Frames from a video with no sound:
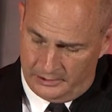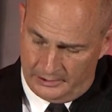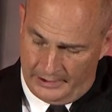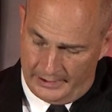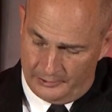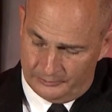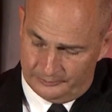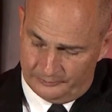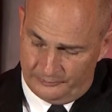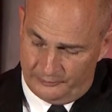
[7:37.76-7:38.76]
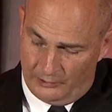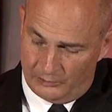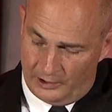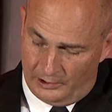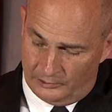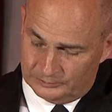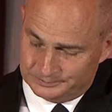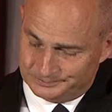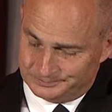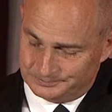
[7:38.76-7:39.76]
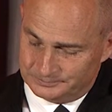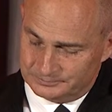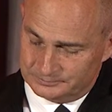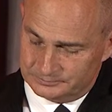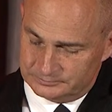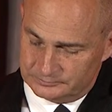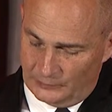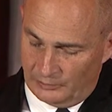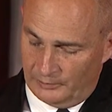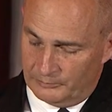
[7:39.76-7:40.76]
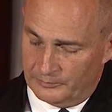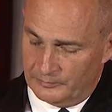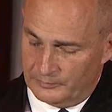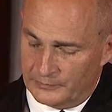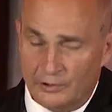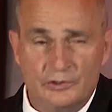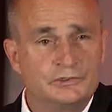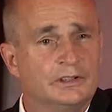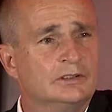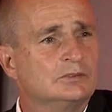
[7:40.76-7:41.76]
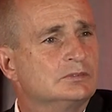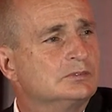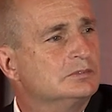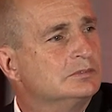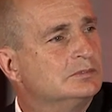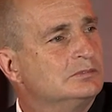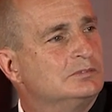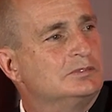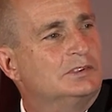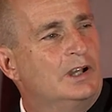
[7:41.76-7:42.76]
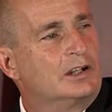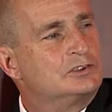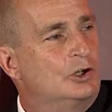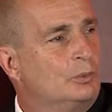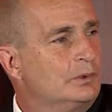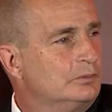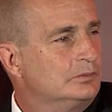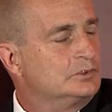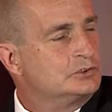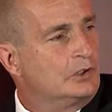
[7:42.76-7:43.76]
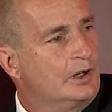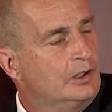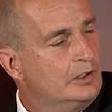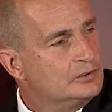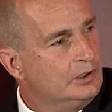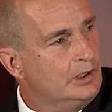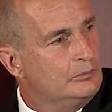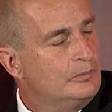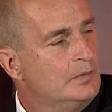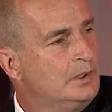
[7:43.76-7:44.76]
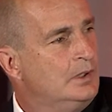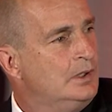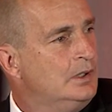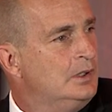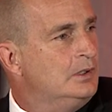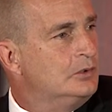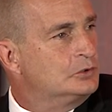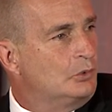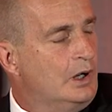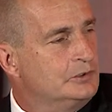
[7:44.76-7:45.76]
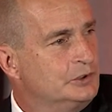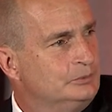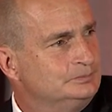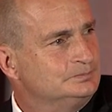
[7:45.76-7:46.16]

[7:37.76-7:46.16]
Got a phone call on a Thursday in October, just trying to hustle up. It was Roger.